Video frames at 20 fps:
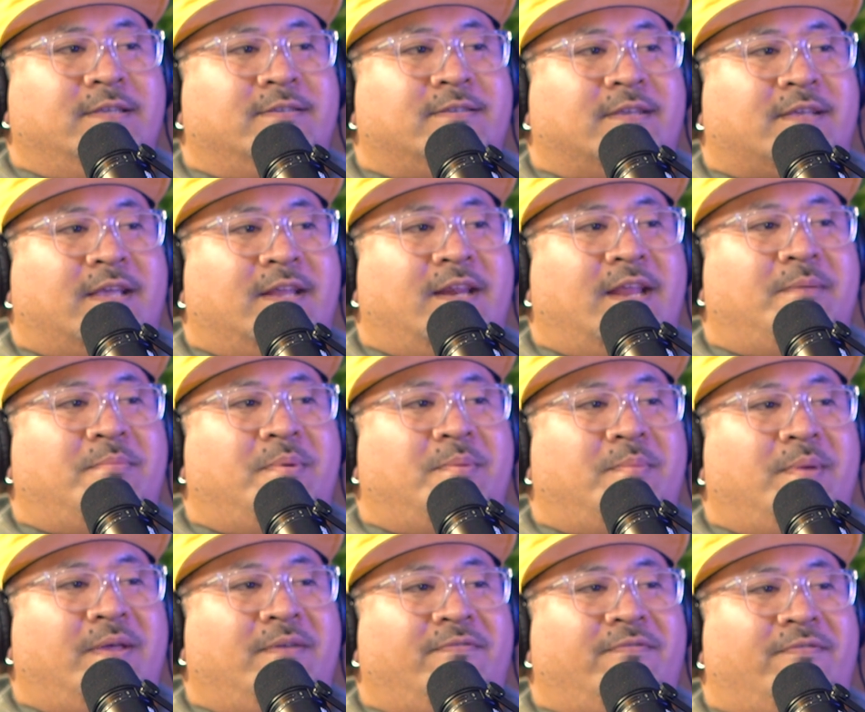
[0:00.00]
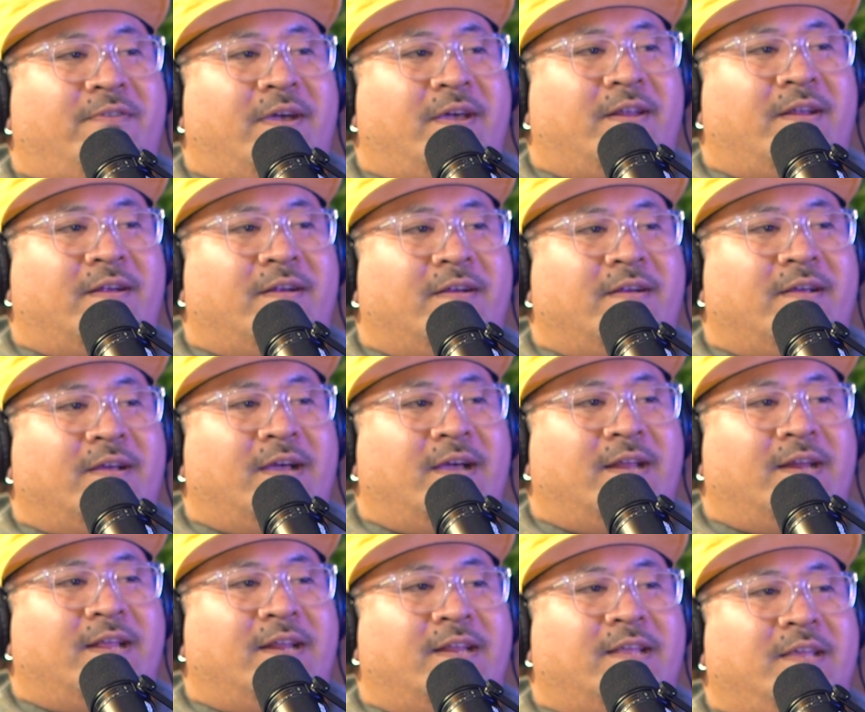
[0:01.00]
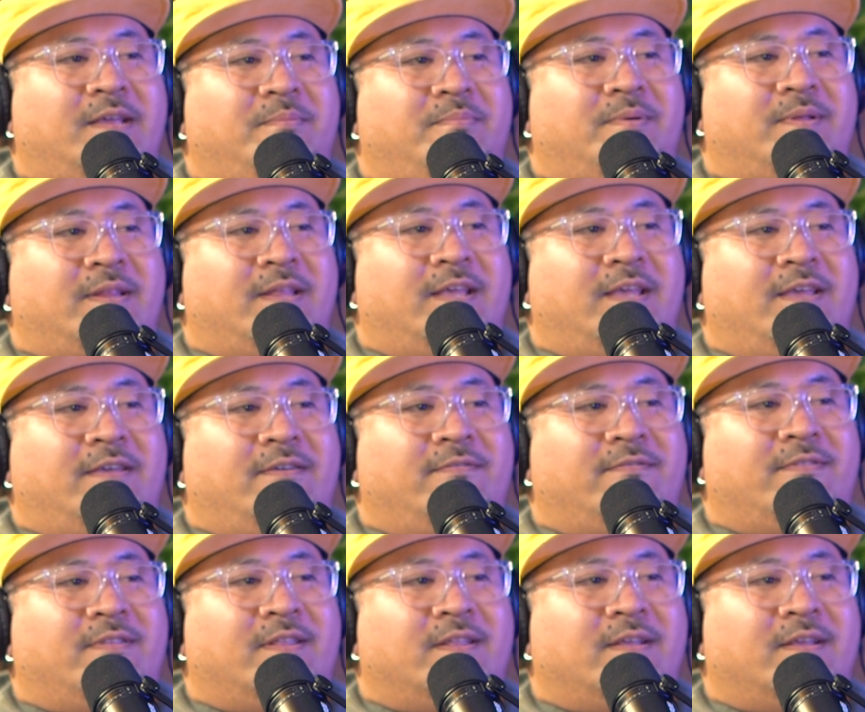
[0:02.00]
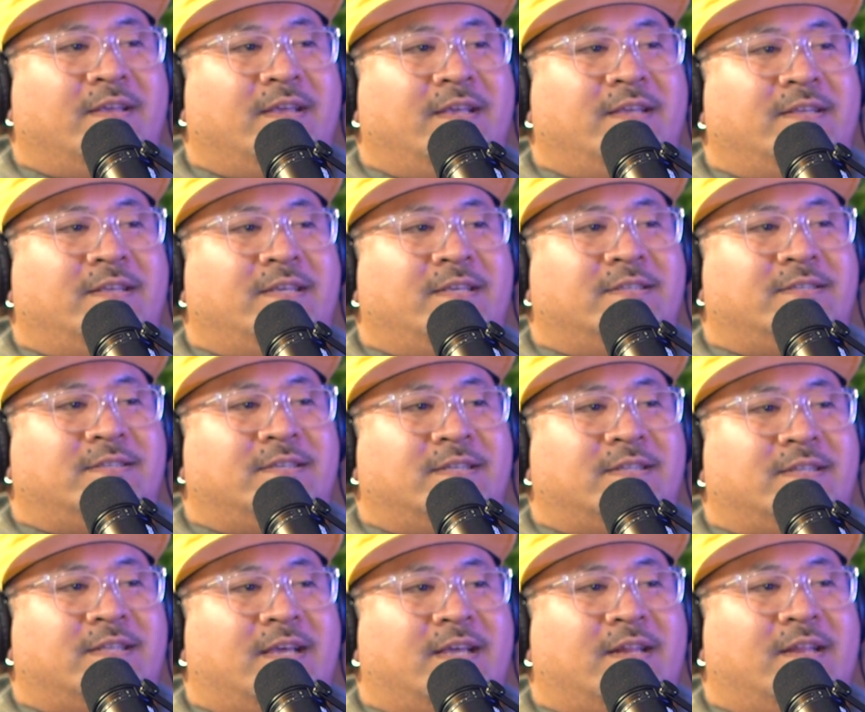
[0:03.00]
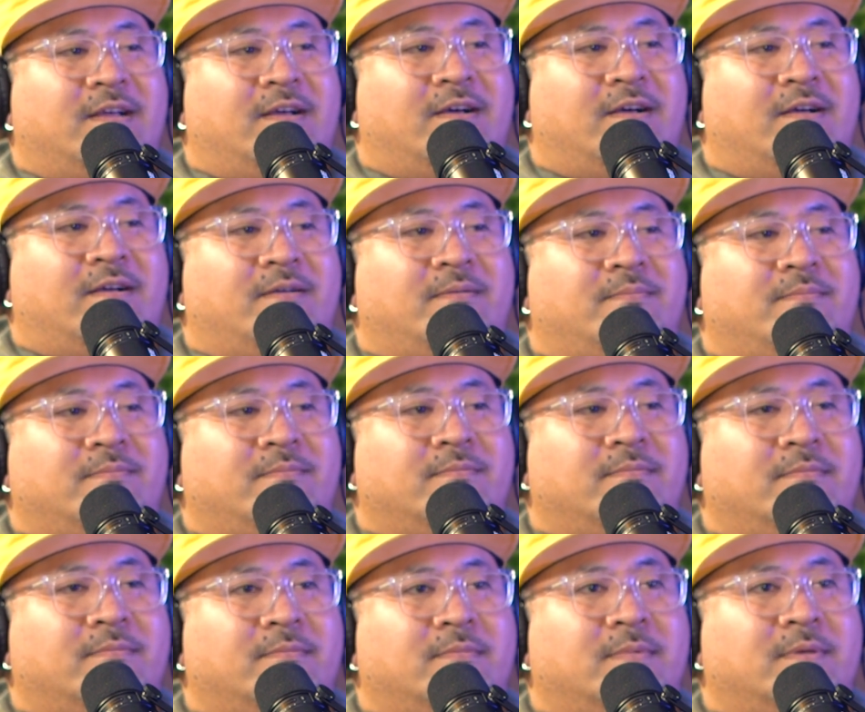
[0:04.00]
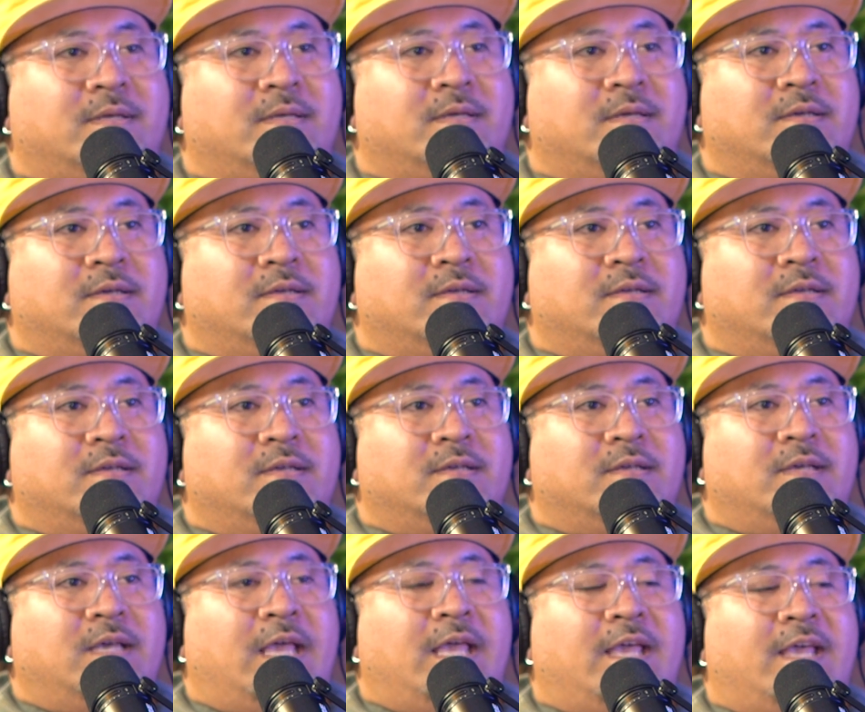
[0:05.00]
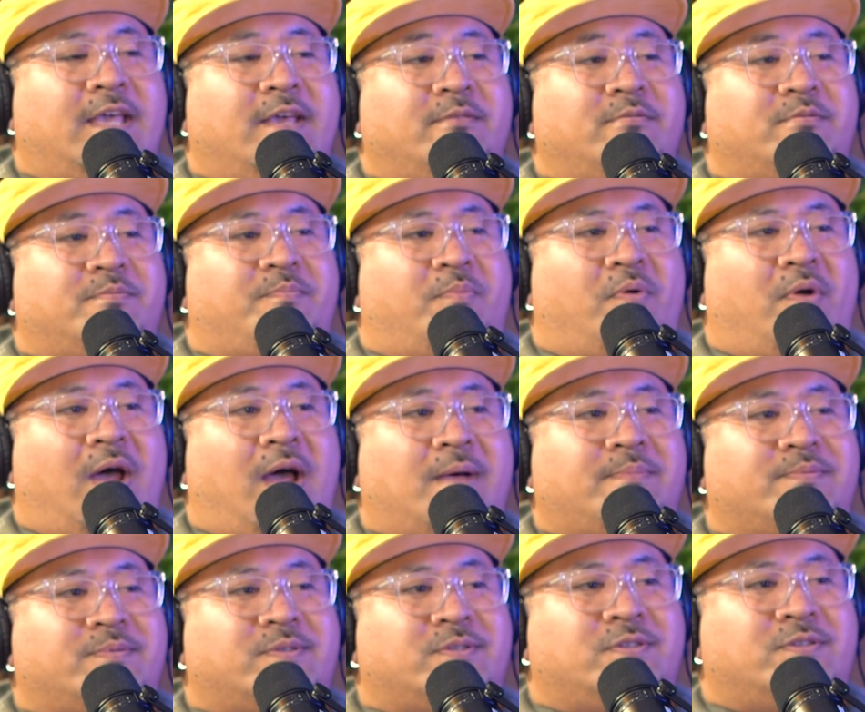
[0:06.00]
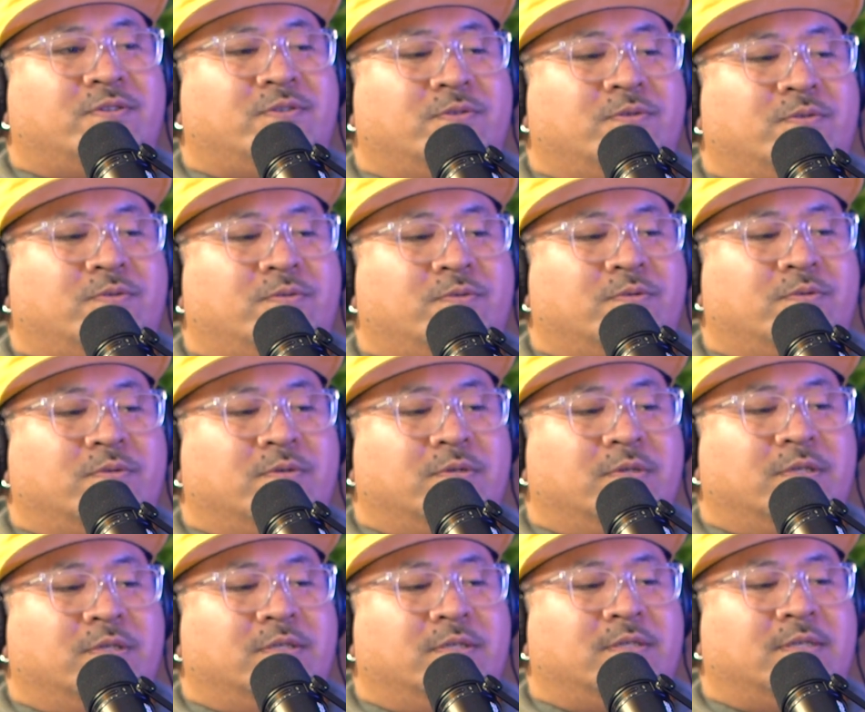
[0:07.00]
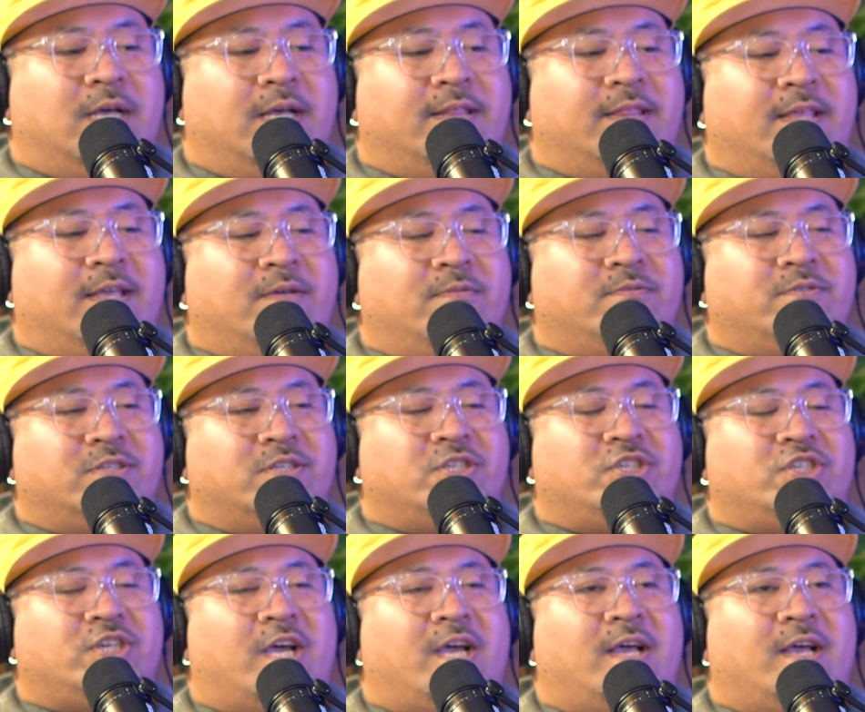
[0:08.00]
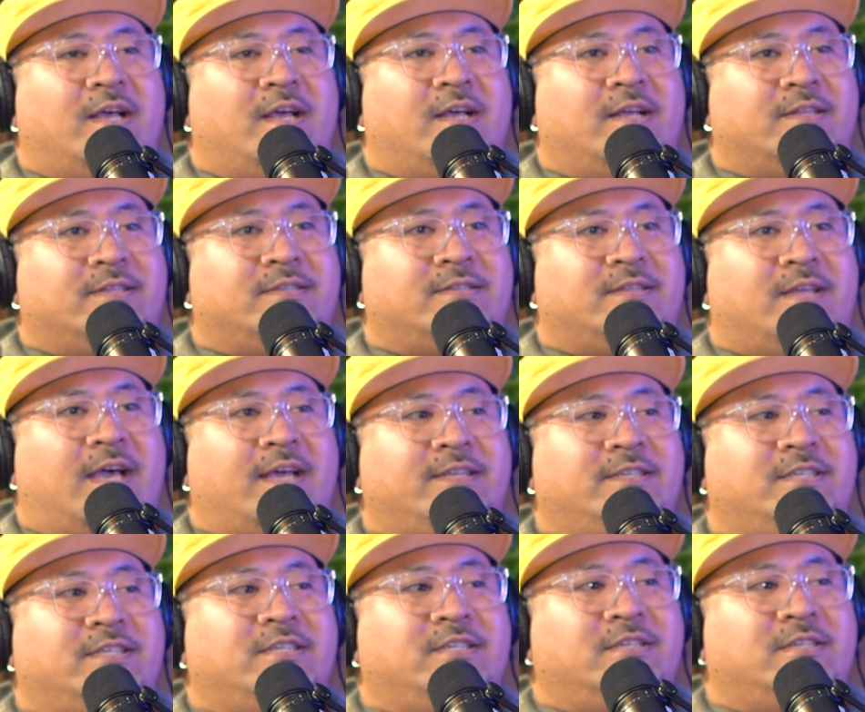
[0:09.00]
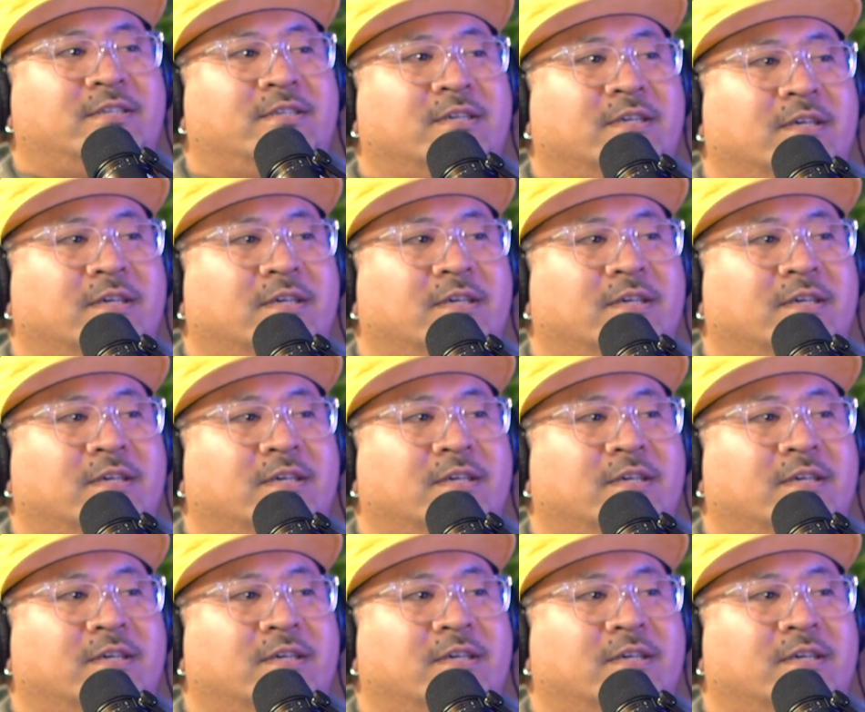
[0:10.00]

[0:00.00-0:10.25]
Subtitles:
like an MMA fighter, and then he believed he said that he gives props to I think it was a Tai Chi.